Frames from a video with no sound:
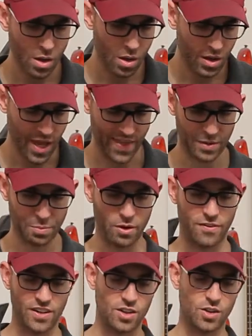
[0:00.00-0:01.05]
yeah, that's
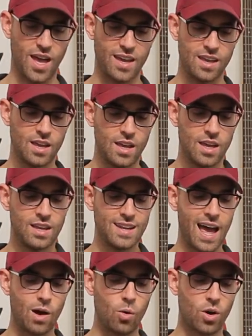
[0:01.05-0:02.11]
perfect, okay.
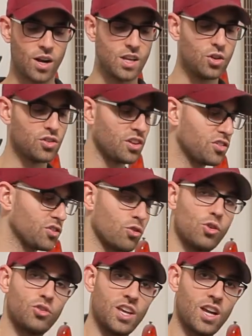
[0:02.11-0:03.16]
Now we're going to use the
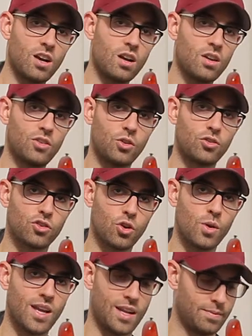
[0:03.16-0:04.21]
screws here to screw
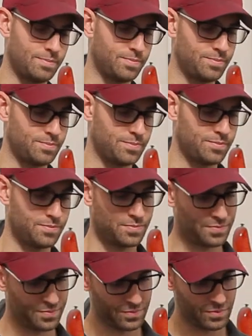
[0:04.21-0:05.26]
it in.
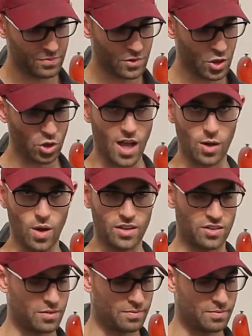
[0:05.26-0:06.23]
Go clockwise.